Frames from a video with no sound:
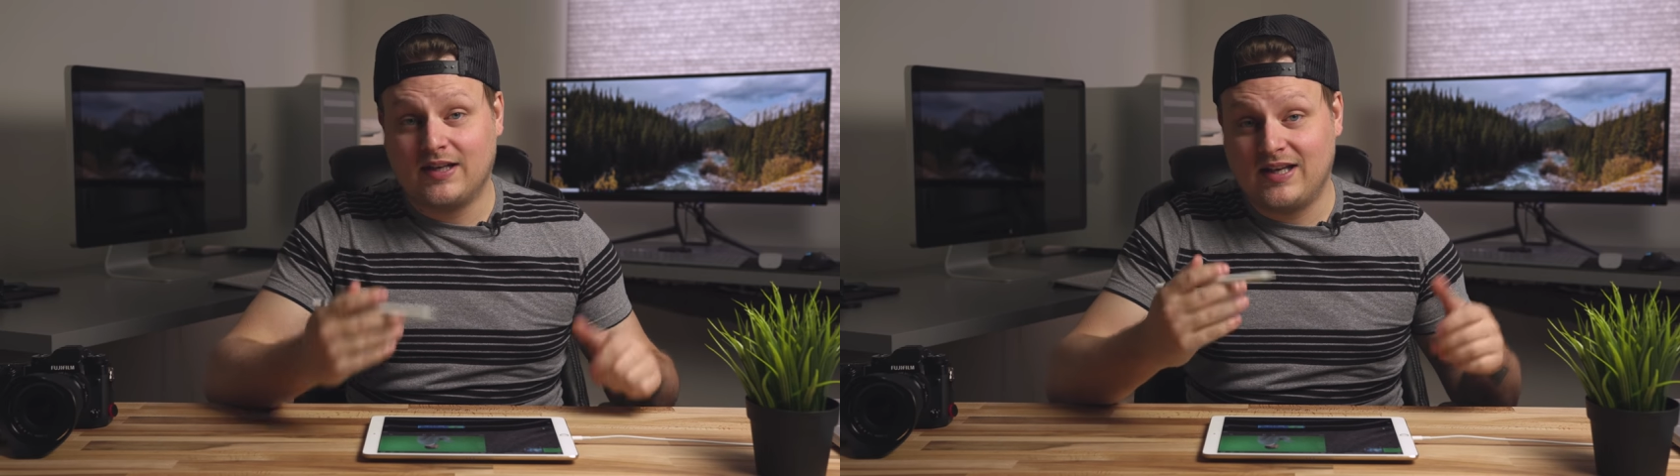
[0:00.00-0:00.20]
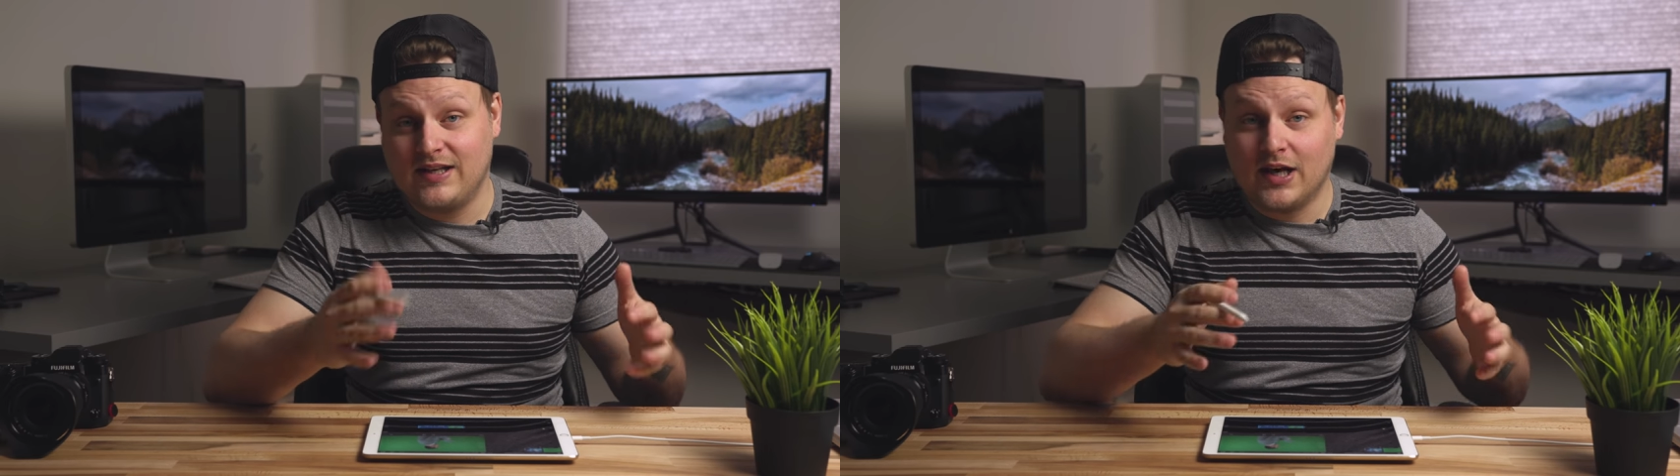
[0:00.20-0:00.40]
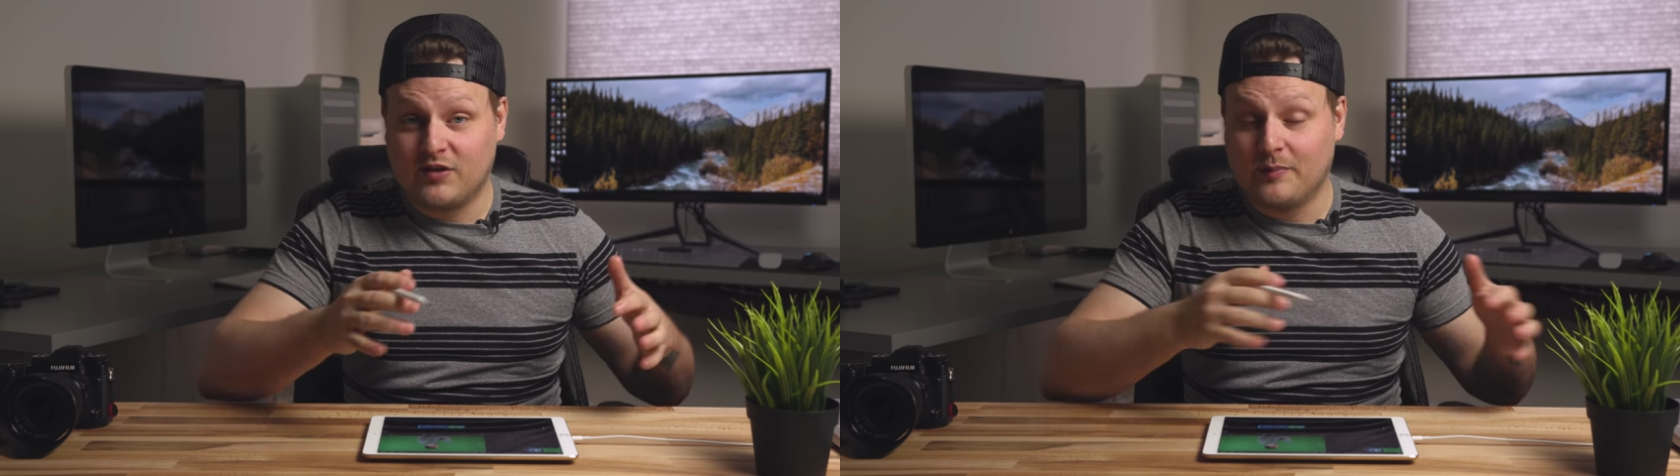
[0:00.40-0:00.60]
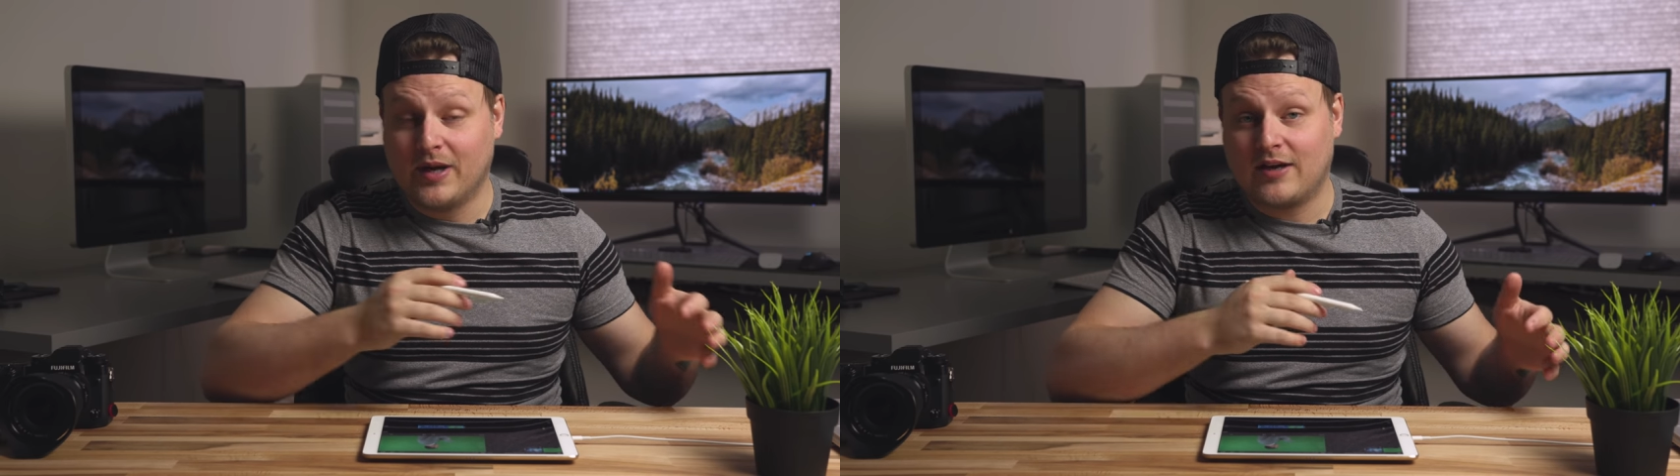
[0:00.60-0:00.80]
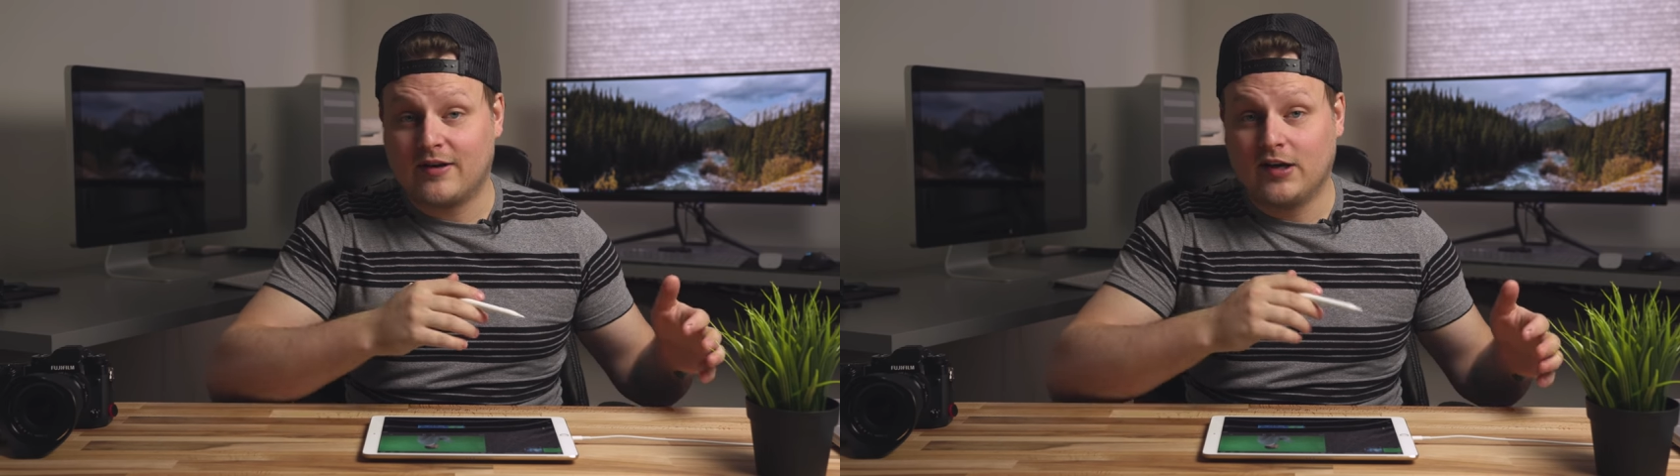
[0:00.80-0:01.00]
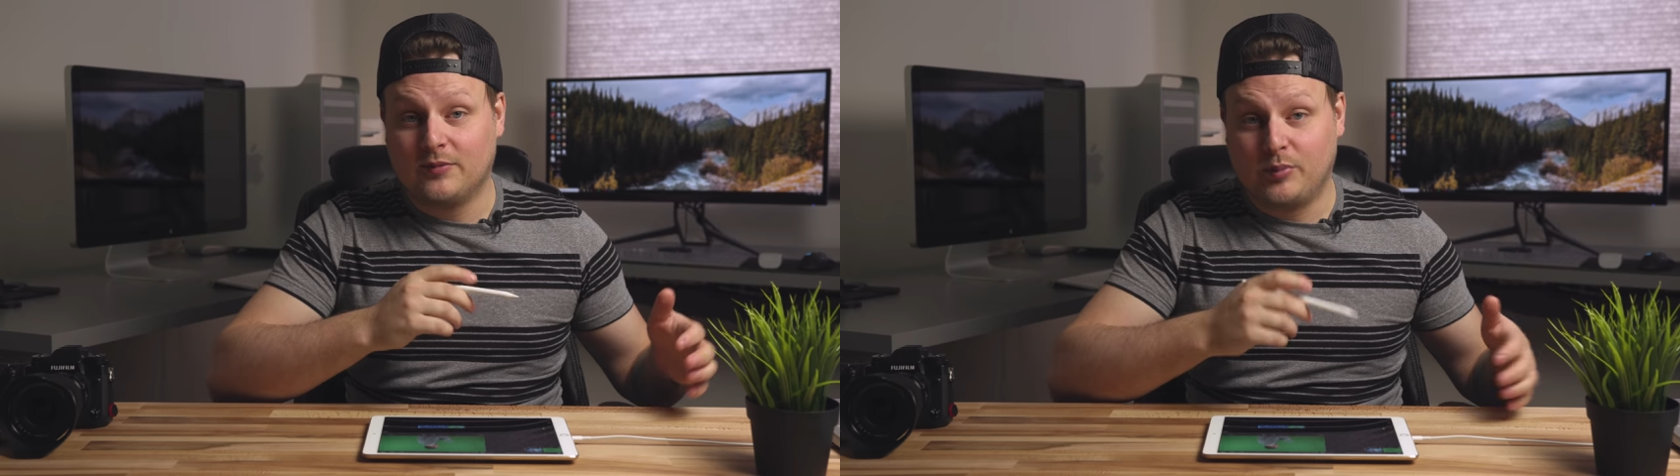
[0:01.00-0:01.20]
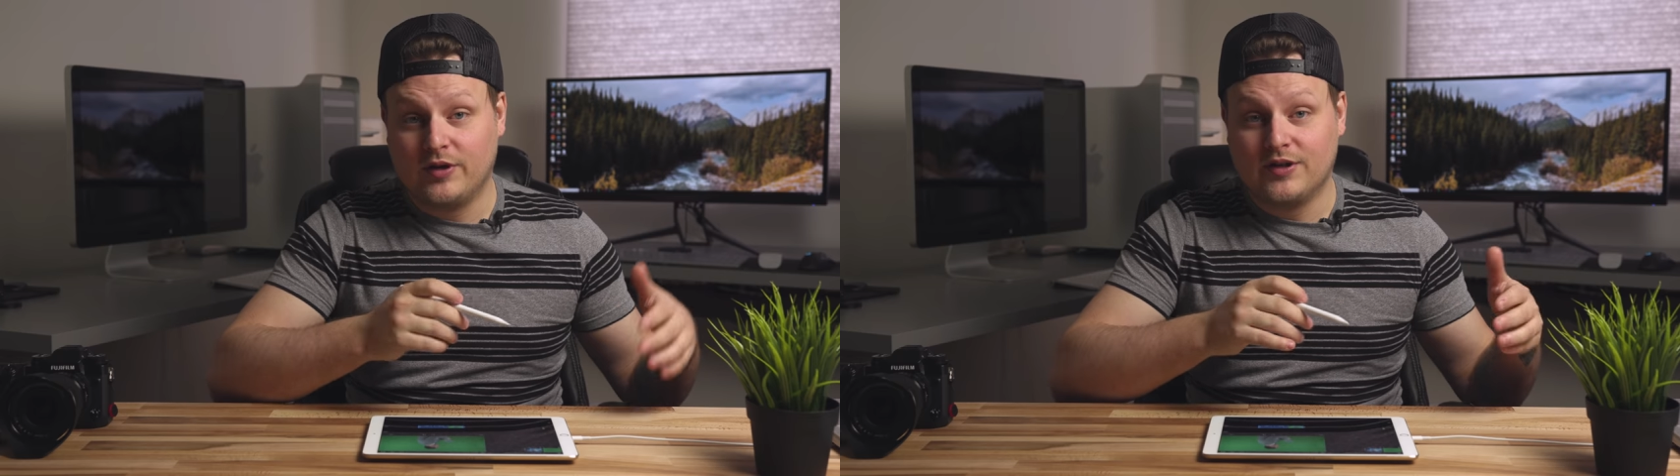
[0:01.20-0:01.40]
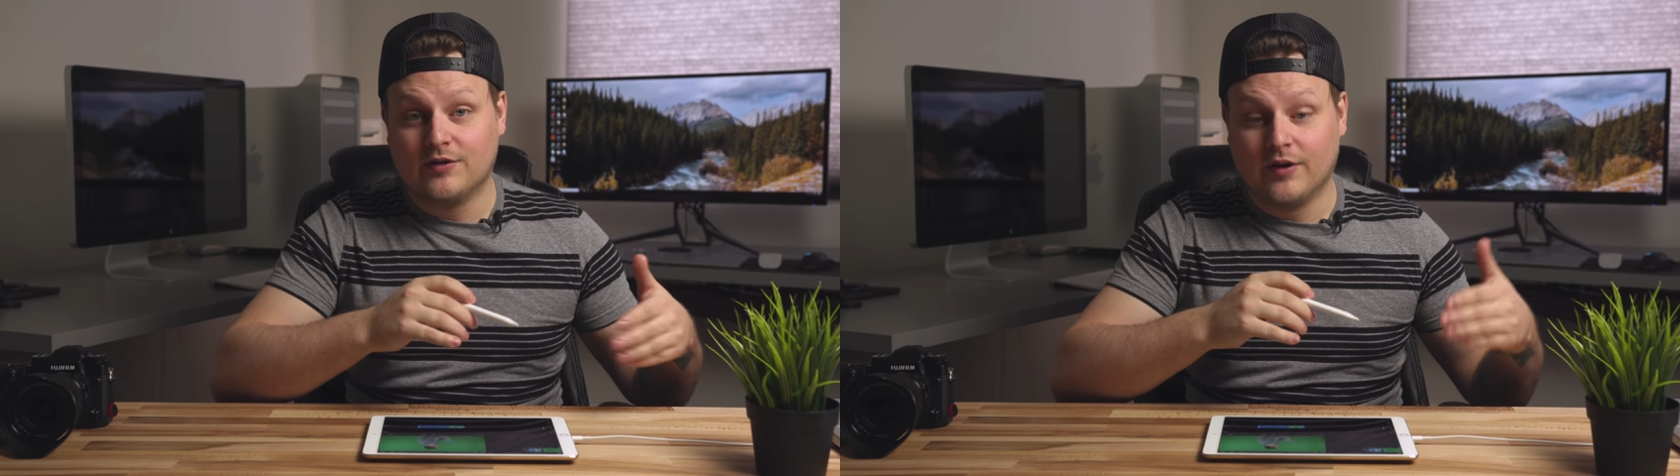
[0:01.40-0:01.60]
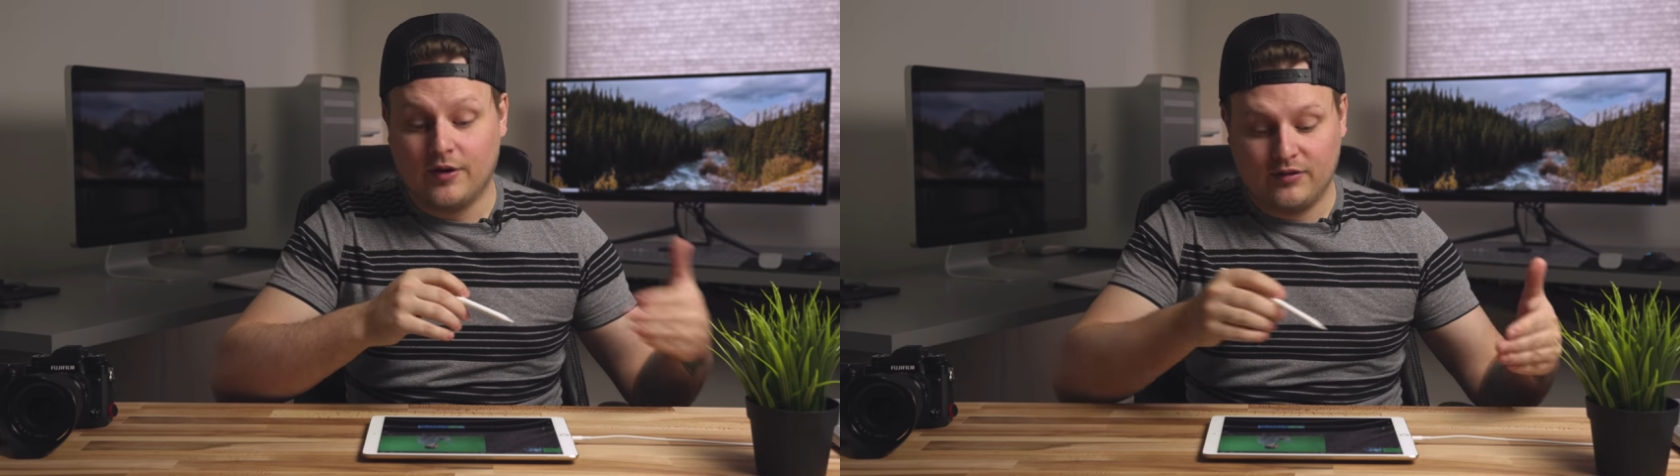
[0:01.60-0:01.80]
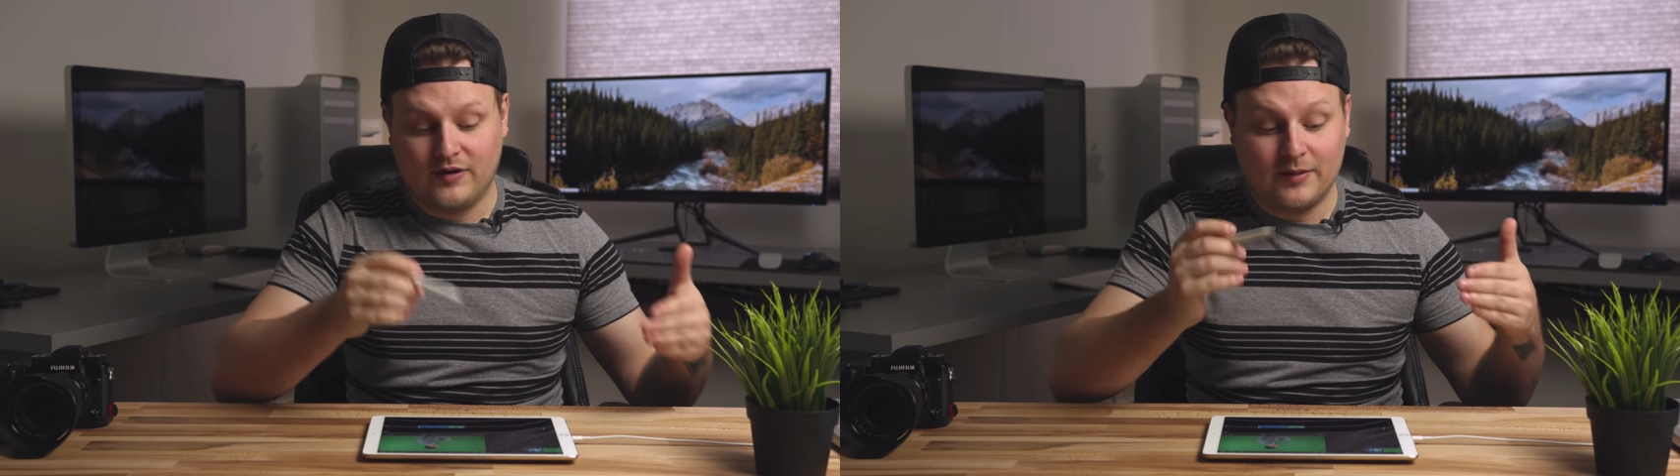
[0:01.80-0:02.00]
key out the background and put in your
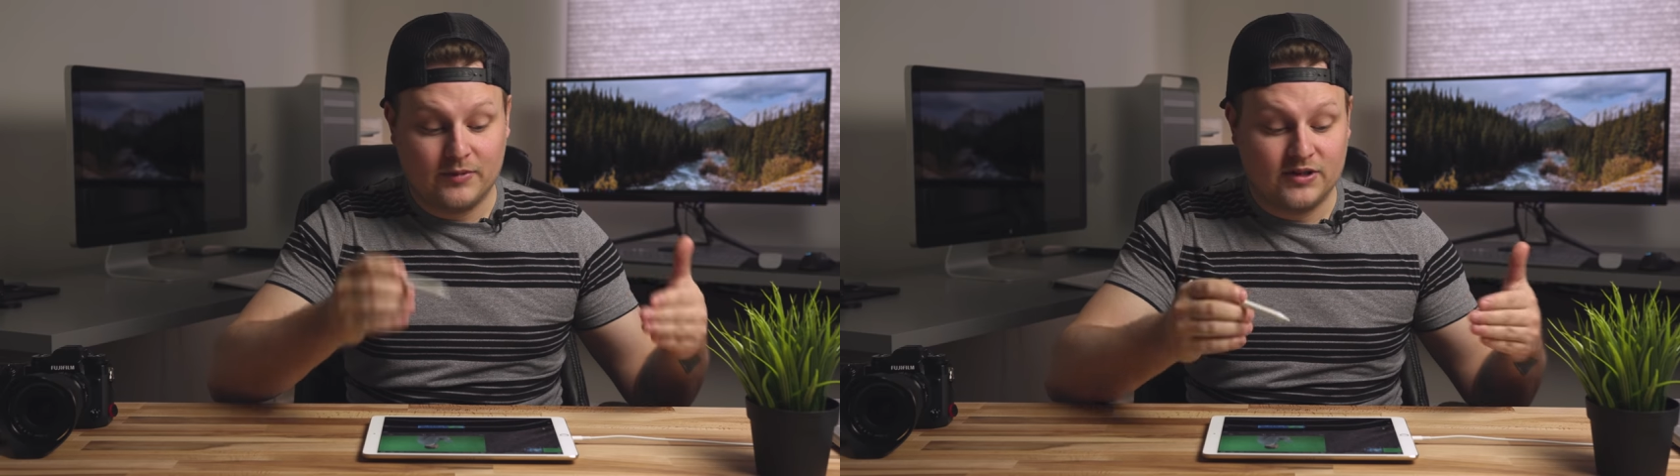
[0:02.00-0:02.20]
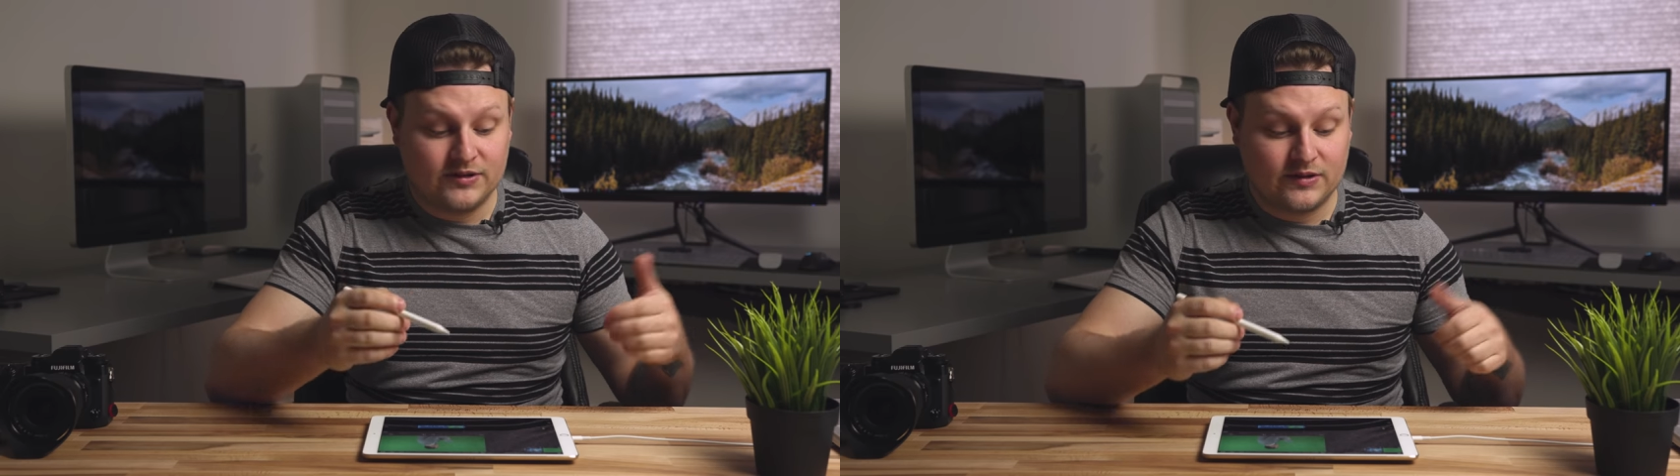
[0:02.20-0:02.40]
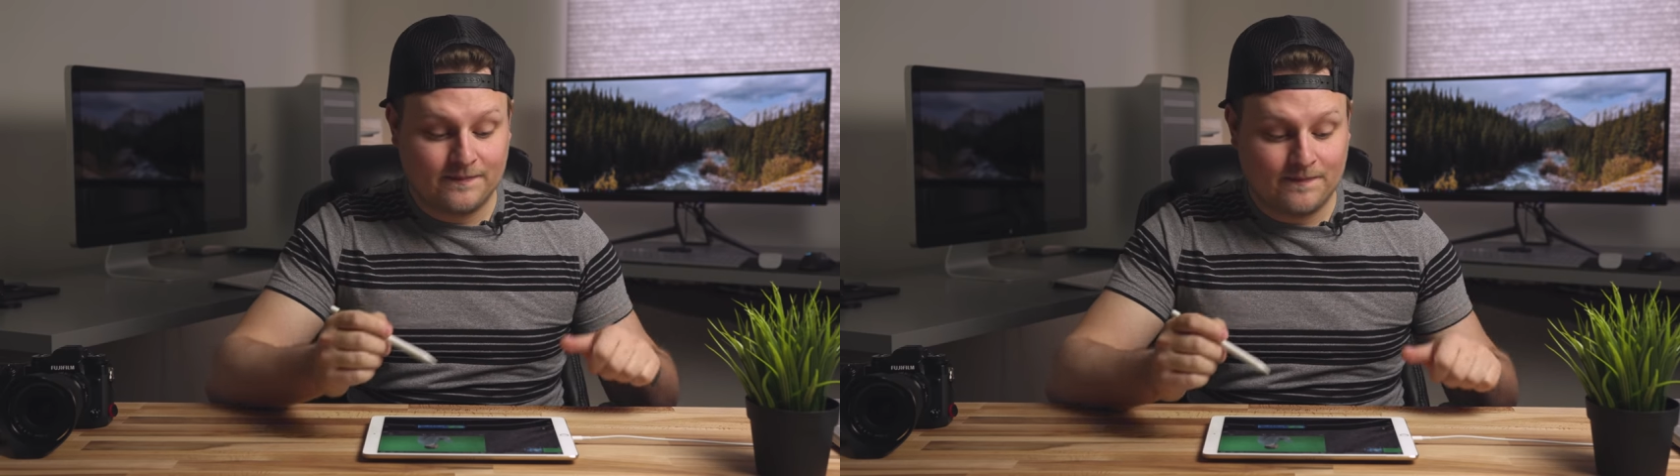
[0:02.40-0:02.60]
own image.